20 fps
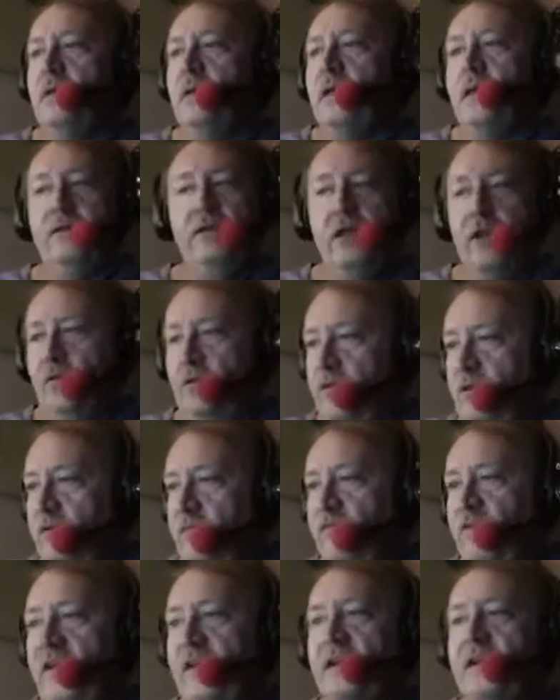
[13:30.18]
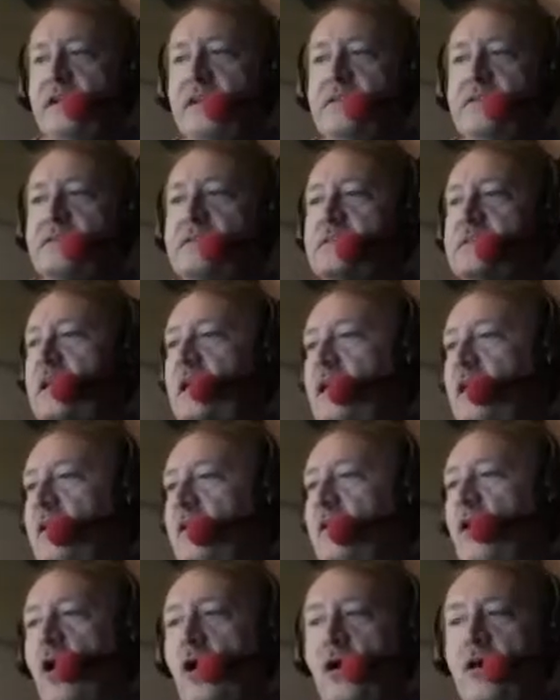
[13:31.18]
The defense,
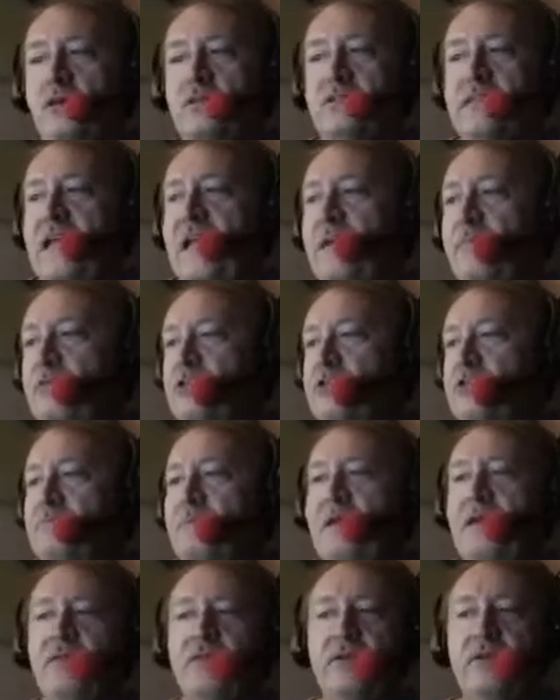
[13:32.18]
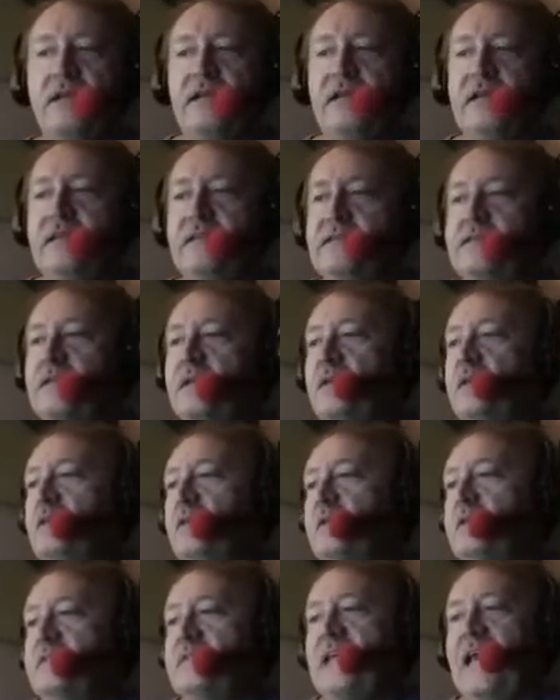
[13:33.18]
costs, damages, penalties,
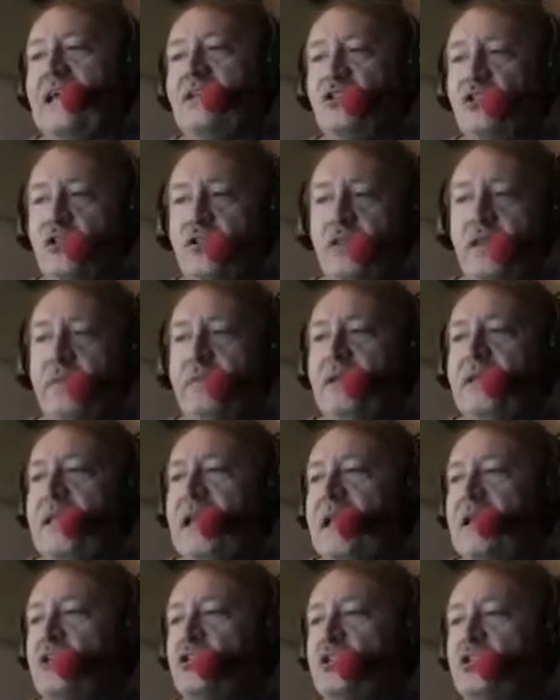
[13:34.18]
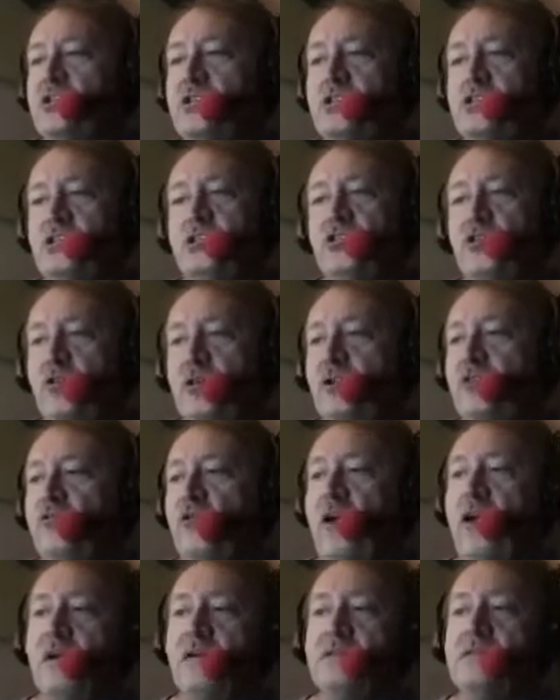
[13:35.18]
statute of limitations, jury
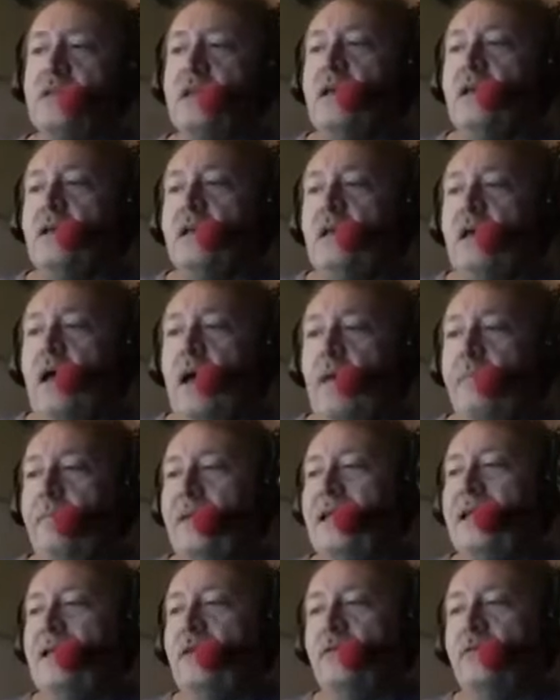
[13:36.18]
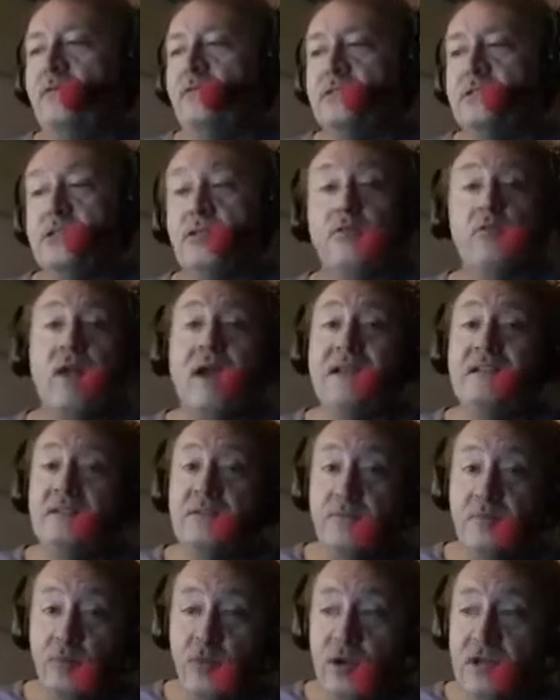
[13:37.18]
trials, appeals, the rights
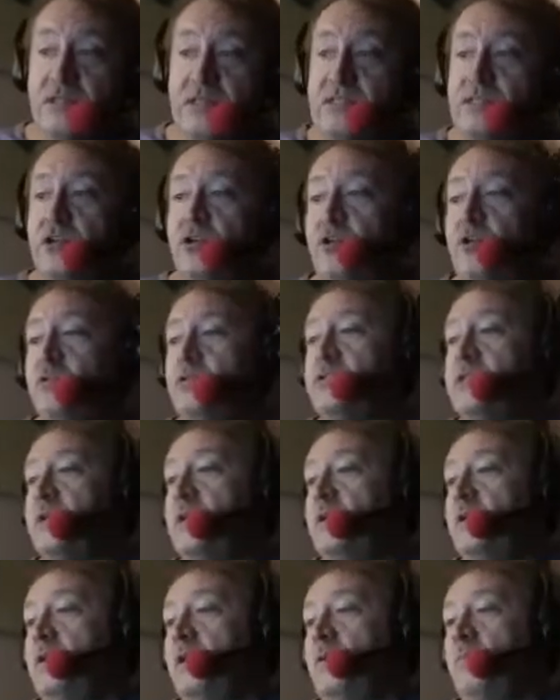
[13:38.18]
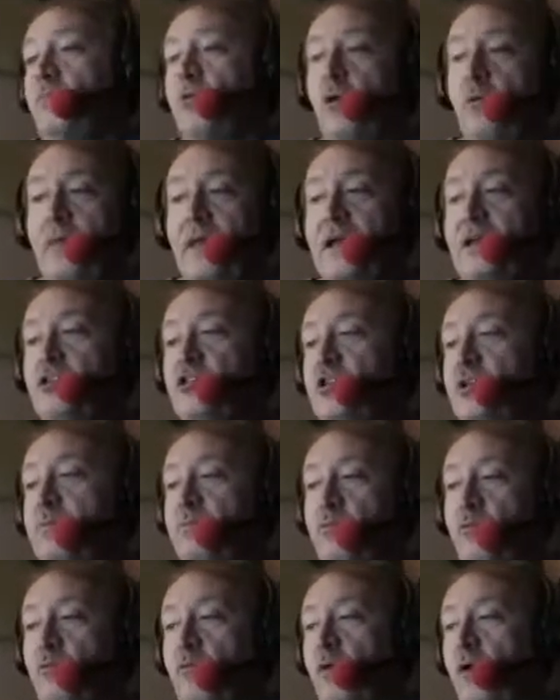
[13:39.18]
of prisoners, probation and
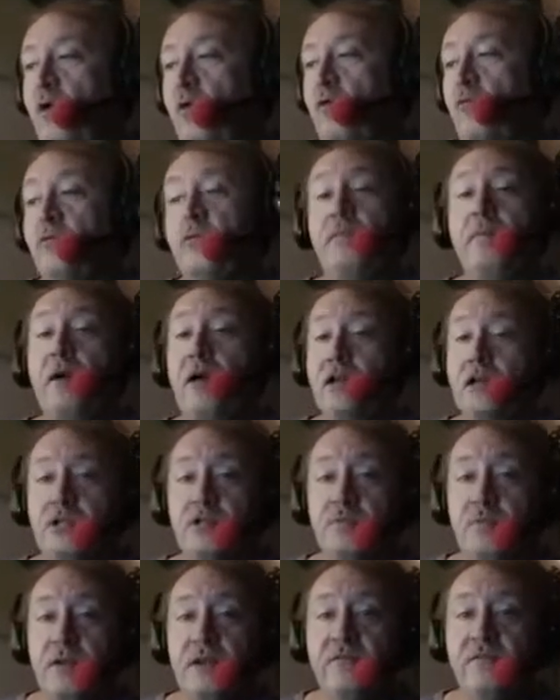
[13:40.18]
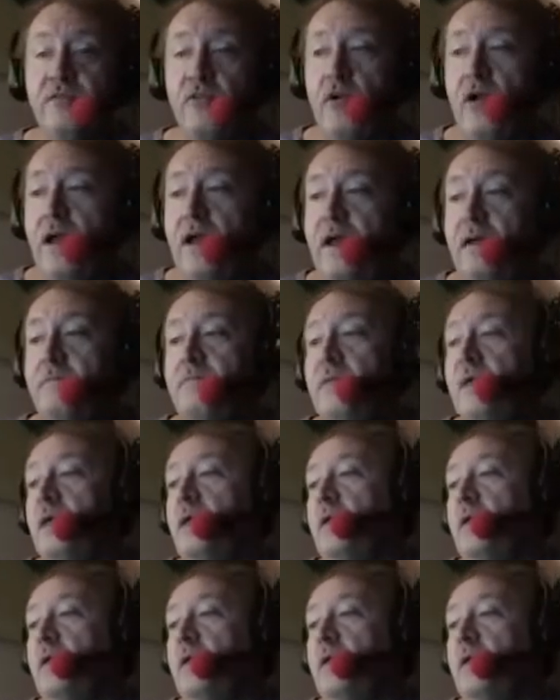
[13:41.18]
parole, the punishment of crime,